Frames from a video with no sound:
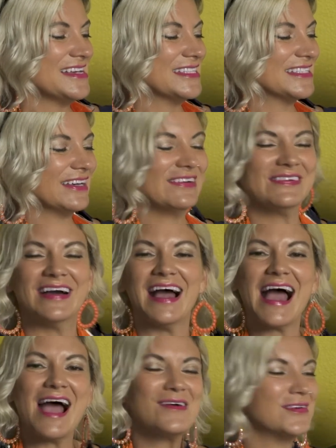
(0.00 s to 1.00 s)
So
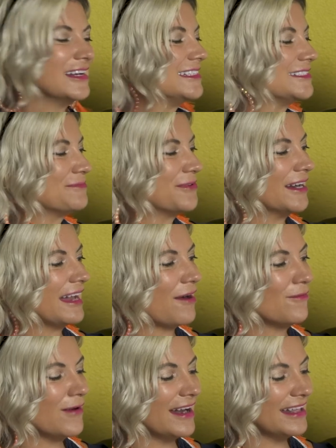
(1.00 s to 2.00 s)
I wanted to point
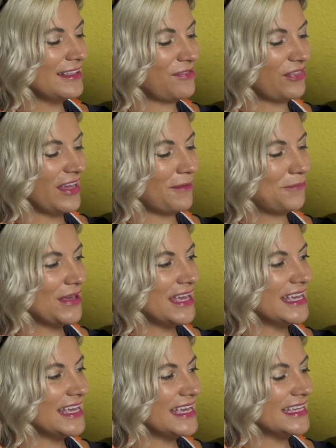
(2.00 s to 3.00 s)
out, why do you think
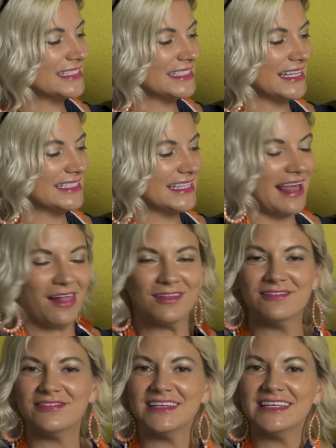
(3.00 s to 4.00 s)
Piggy says the
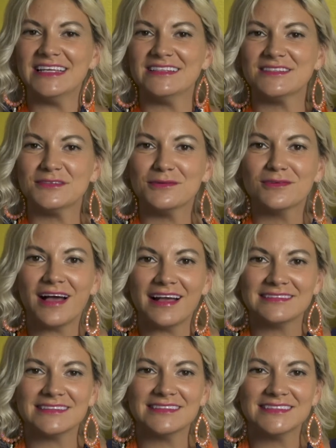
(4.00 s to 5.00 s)
elephant needs new
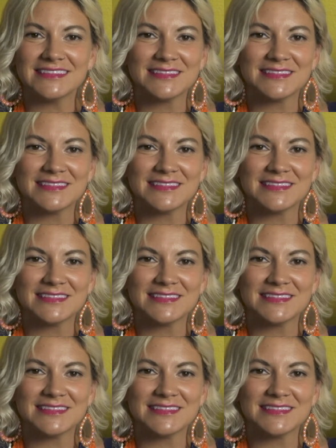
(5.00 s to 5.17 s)
glasses?